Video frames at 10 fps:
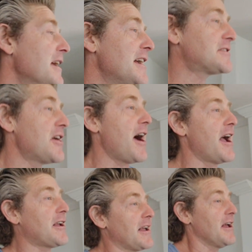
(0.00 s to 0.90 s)
You're
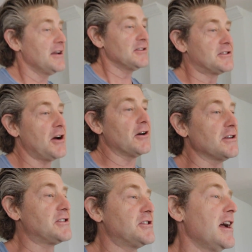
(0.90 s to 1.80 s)
hiking. Joe
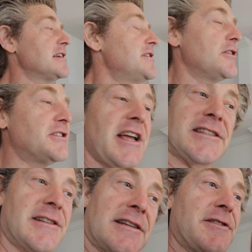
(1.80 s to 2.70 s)
goes, "Did you guys know
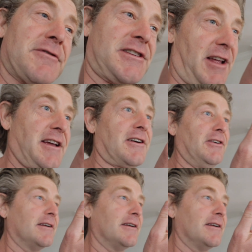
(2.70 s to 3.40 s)
Jason doesn't recycle?"